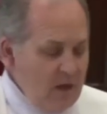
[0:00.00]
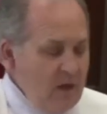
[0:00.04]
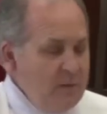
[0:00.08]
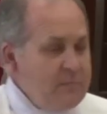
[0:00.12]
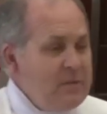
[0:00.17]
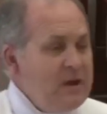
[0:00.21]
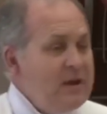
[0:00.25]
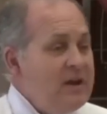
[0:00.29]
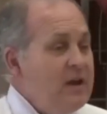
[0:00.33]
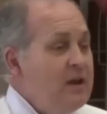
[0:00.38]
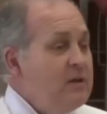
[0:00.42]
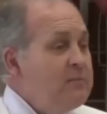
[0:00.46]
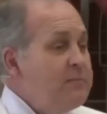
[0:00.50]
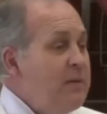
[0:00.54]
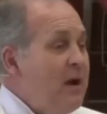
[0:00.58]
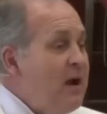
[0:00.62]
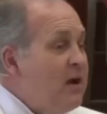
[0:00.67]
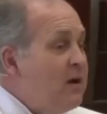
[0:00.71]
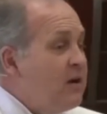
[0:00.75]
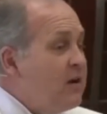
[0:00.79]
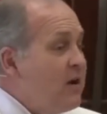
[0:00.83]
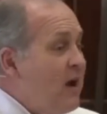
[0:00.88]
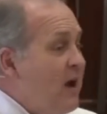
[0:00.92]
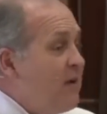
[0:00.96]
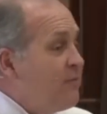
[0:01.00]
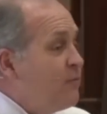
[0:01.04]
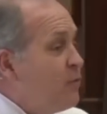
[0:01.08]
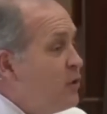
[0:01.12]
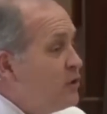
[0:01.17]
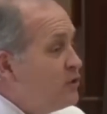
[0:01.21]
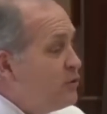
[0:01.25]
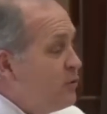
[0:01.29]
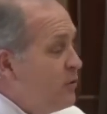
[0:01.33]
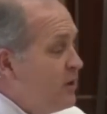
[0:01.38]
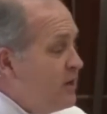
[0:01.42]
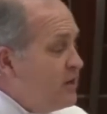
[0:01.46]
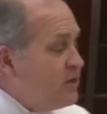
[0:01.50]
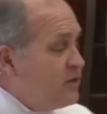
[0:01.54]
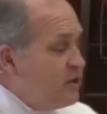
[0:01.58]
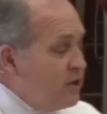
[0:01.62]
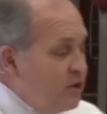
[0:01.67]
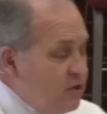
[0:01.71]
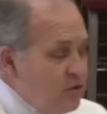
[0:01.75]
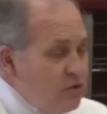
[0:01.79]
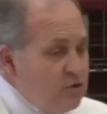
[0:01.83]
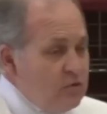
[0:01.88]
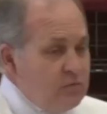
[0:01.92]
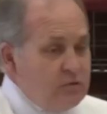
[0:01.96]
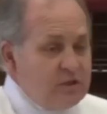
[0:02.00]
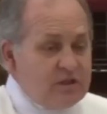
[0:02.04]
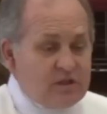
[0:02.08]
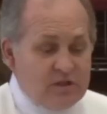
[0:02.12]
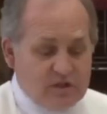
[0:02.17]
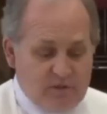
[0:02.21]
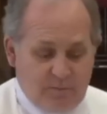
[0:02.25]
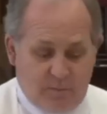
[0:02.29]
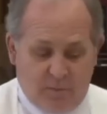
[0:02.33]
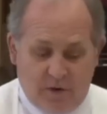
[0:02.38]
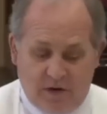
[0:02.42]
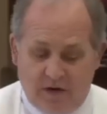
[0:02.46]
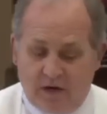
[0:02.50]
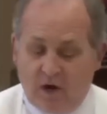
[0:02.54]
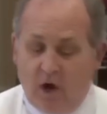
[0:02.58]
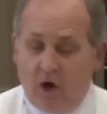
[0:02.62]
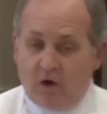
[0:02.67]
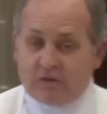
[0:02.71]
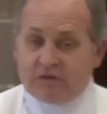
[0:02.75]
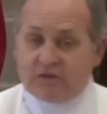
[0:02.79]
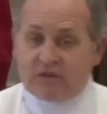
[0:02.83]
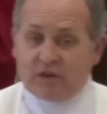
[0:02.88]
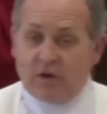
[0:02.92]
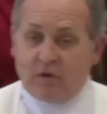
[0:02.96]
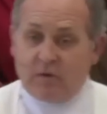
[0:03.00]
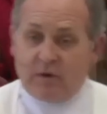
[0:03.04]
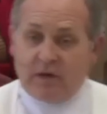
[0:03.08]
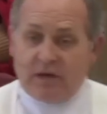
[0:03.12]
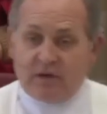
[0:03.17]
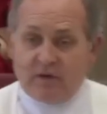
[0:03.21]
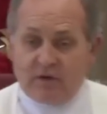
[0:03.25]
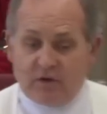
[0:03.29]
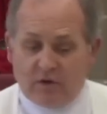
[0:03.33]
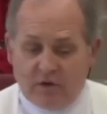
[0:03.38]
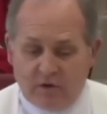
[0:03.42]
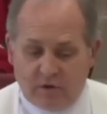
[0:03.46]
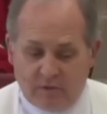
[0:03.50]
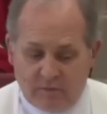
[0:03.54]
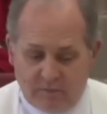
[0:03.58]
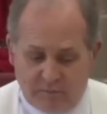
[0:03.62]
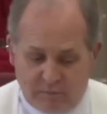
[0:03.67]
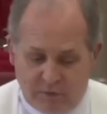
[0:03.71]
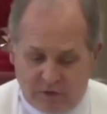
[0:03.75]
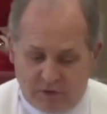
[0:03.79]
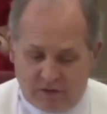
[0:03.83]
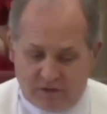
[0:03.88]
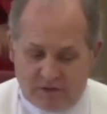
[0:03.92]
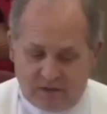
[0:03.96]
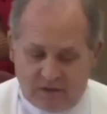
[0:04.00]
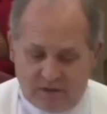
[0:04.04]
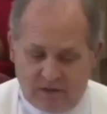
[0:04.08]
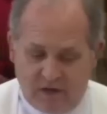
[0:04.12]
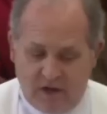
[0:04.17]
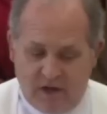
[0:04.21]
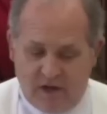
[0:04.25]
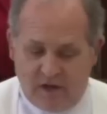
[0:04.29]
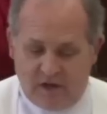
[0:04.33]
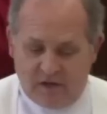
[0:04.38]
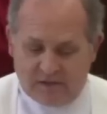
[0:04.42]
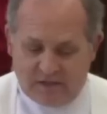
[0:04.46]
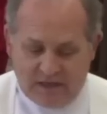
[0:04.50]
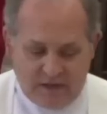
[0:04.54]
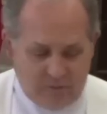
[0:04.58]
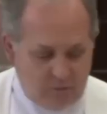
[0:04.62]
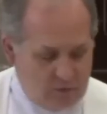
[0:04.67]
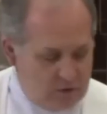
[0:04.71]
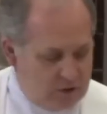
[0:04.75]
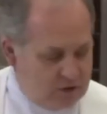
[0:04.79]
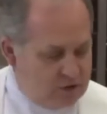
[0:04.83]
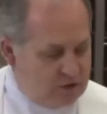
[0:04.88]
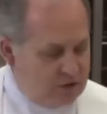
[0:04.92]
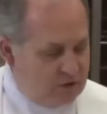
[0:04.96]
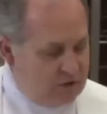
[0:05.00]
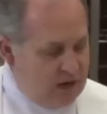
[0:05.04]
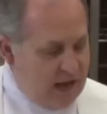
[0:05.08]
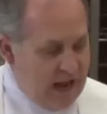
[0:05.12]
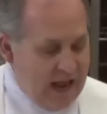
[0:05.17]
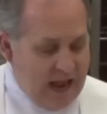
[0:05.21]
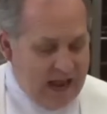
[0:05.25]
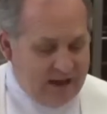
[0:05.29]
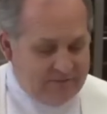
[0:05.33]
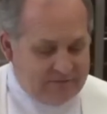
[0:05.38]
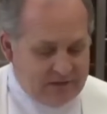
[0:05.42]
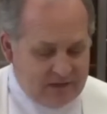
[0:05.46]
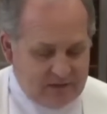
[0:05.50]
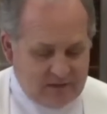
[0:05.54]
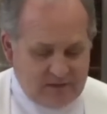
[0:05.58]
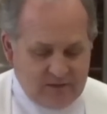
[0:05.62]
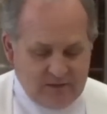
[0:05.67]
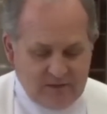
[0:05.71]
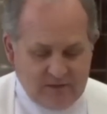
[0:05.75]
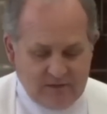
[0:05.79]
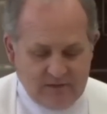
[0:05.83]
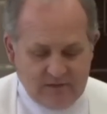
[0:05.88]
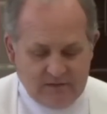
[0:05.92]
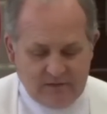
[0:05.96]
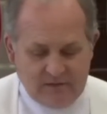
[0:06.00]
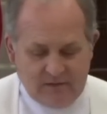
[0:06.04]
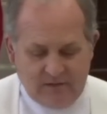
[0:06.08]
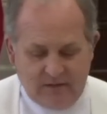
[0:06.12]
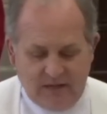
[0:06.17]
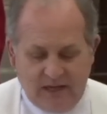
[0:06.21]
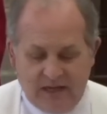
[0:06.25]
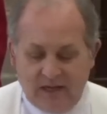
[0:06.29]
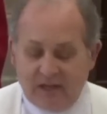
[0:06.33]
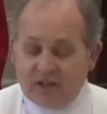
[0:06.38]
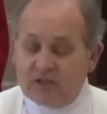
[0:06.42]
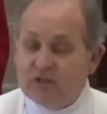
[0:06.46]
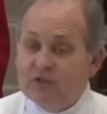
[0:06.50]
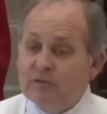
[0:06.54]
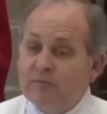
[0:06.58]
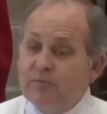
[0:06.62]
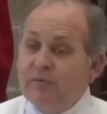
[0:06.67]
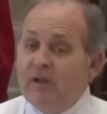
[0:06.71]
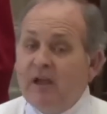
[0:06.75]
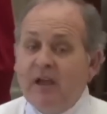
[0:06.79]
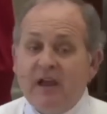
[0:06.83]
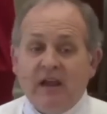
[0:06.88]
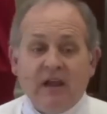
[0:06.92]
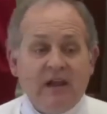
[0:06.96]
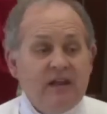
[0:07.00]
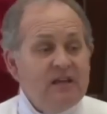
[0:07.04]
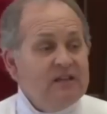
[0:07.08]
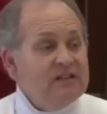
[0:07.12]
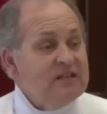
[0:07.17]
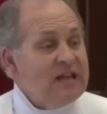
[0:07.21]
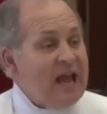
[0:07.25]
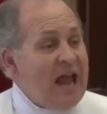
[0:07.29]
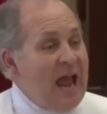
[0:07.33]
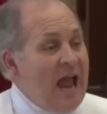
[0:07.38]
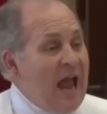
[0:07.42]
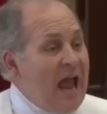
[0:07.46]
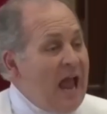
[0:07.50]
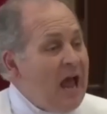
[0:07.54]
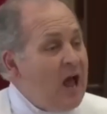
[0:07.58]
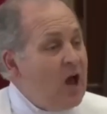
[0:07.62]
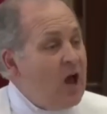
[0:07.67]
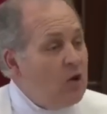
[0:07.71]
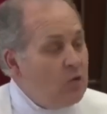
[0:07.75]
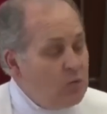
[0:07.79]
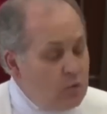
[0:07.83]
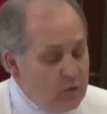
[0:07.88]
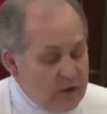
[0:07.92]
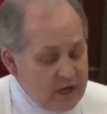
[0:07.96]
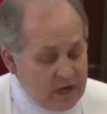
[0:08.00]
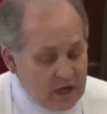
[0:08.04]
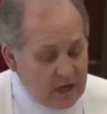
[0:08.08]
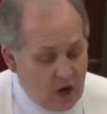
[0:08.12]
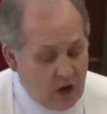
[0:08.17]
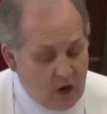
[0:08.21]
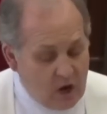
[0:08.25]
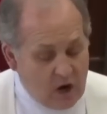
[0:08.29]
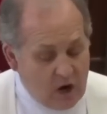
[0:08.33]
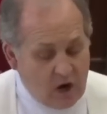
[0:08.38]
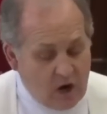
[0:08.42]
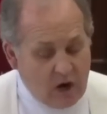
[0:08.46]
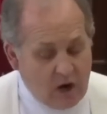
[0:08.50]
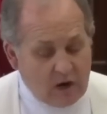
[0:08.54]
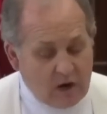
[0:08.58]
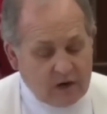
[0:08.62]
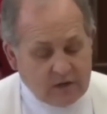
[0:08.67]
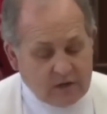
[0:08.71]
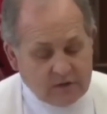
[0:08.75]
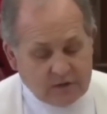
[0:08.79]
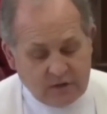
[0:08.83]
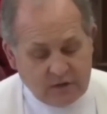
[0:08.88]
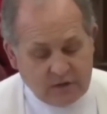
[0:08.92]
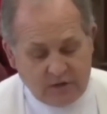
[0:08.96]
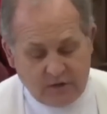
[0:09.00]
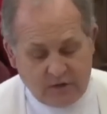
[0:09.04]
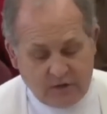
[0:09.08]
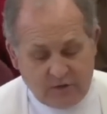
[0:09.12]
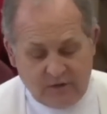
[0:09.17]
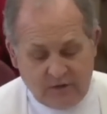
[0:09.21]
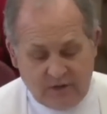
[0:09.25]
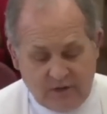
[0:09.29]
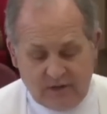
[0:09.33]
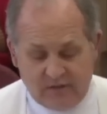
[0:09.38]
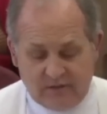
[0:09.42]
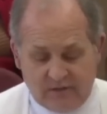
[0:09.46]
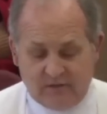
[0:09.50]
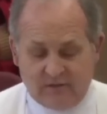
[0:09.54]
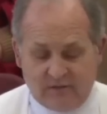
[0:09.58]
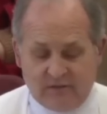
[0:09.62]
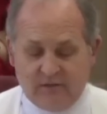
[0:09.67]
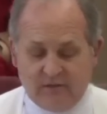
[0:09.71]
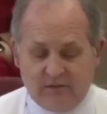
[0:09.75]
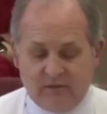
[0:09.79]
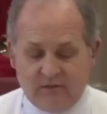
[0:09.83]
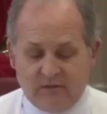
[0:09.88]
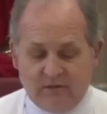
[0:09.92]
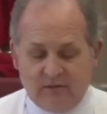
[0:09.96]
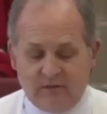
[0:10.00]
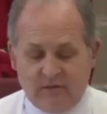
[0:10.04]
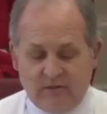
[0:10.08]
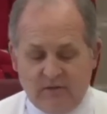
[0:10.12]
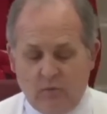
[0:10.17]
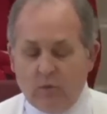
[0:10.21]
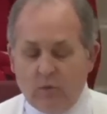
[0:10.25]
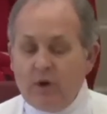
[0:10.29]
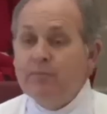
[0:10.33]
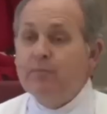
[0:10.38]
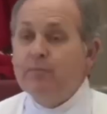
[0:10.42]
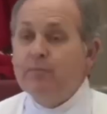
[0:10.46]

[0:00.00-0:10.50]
But in paragraph 122, which is printed also in your bulletin because I wanted you to have it, it explains how we are to do this. We